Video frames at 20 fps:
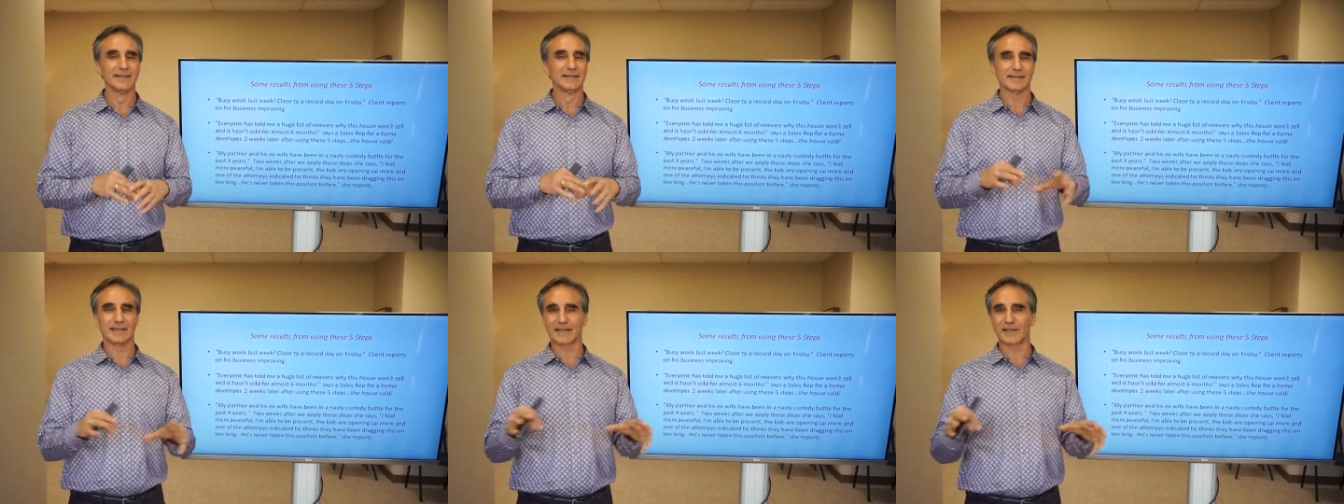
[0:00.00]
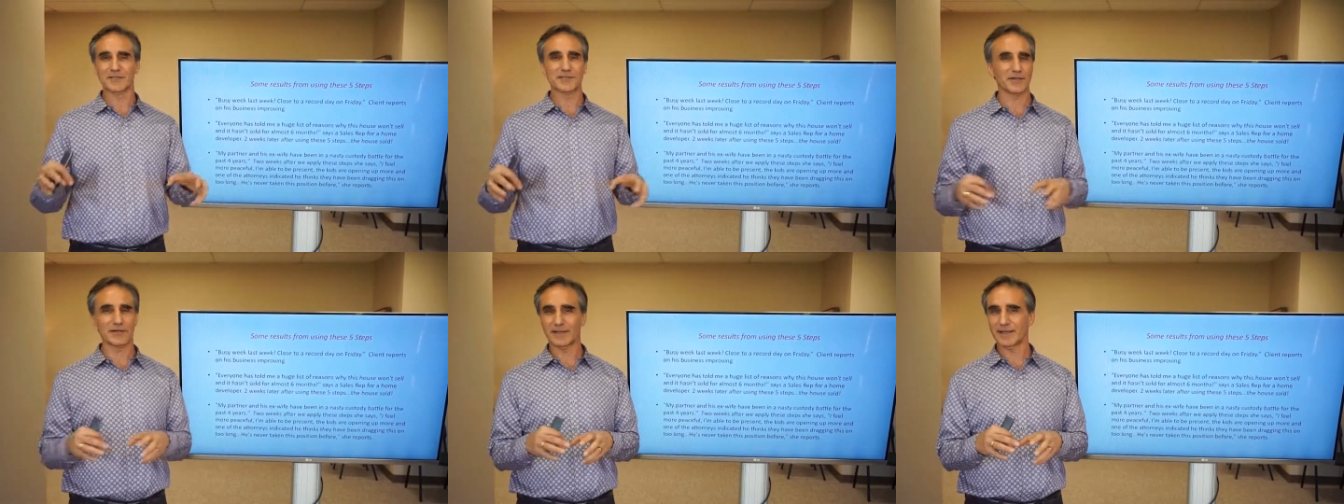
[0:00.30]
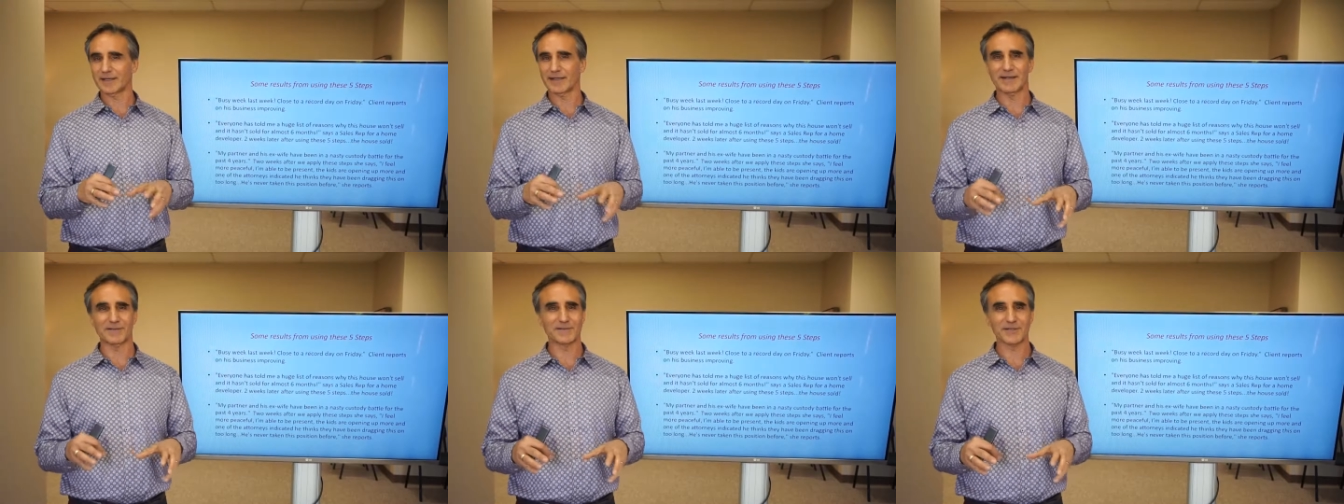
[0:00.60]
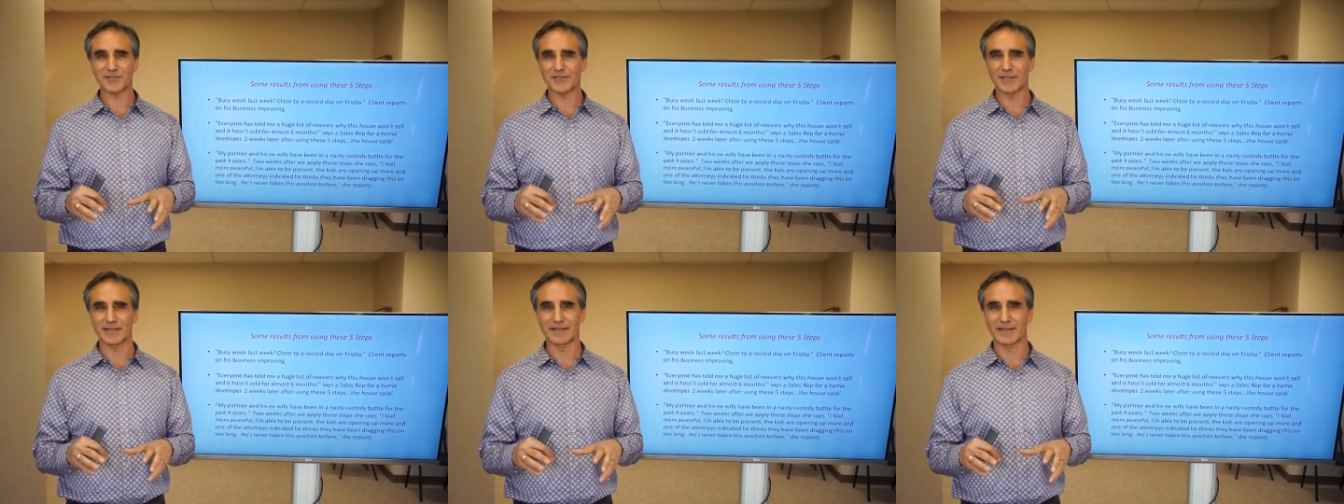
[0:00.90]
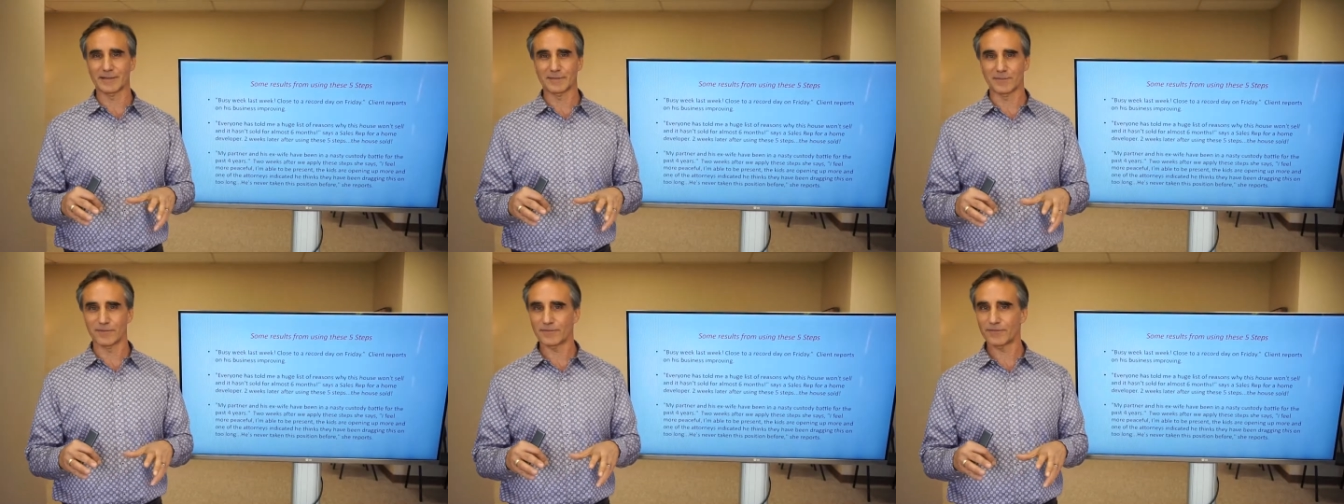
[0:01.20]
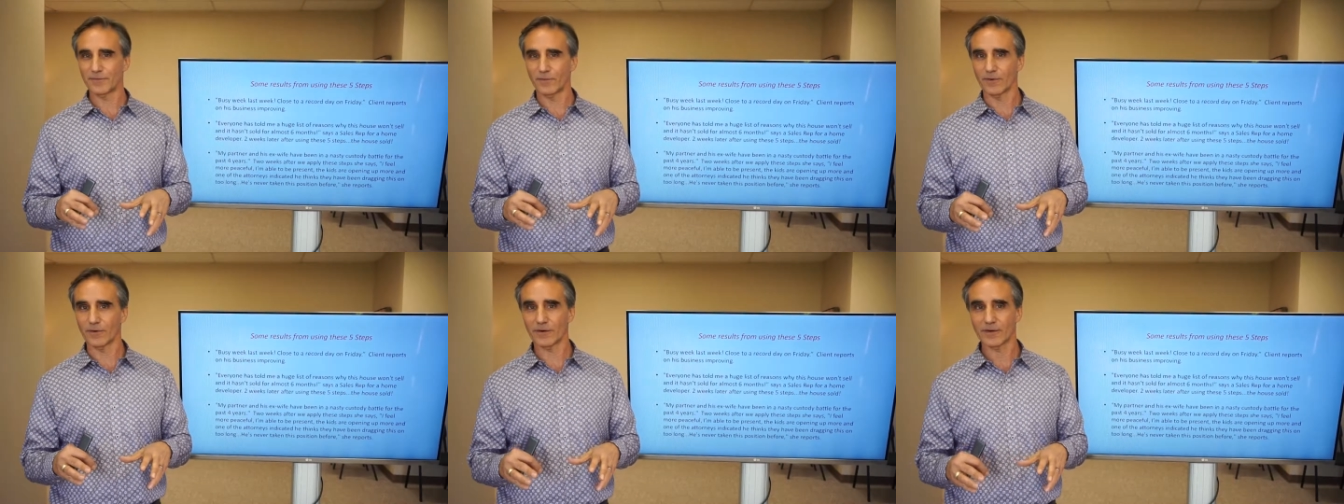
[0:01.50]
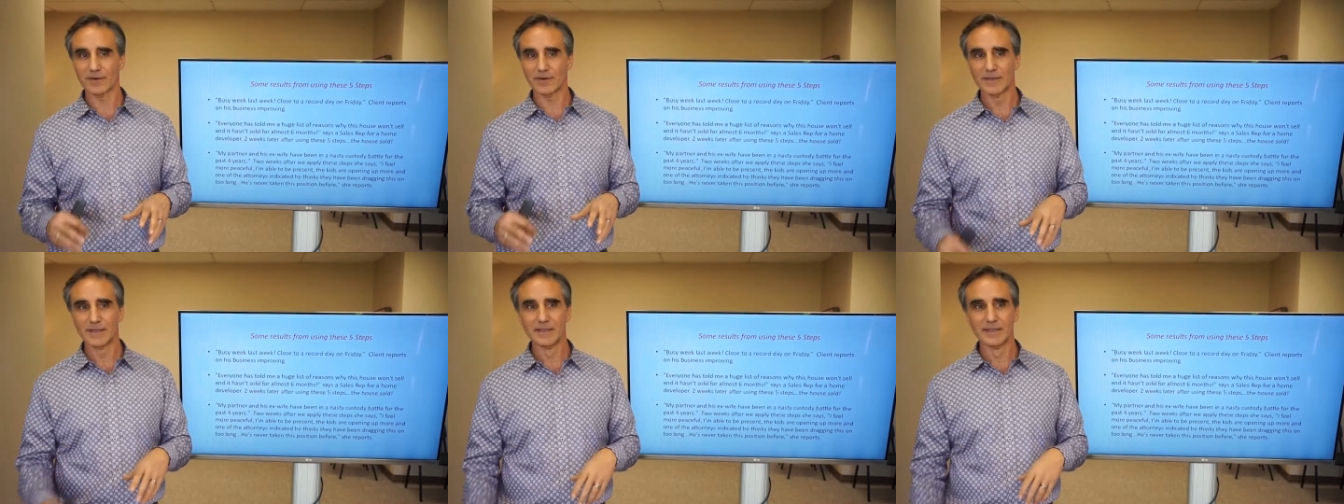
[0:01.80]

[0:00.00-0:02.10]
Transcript: That attorney had never said that before.